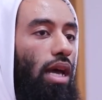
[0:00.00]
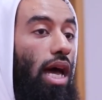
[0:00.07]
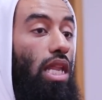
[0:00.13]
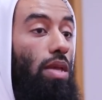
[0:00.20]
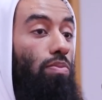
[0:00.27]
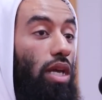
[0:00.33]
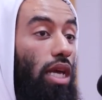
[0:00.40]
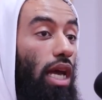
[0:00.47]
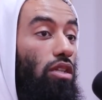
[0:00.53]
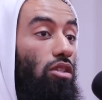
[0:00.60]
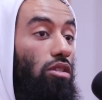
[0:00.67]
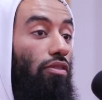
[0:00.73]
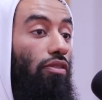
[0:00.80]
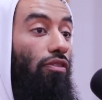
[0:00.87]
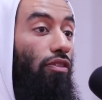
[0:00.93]
and he
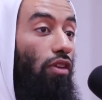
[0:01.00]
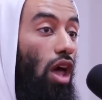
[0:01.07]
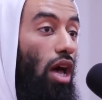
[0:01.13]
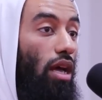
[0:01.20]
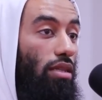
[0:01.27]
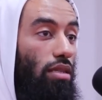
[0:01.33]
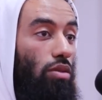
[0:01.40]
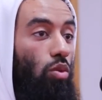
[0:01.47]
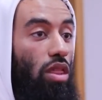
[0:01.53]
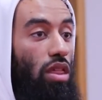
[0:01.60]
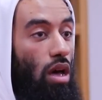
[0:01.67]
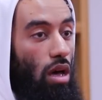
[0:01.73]
began to flirt with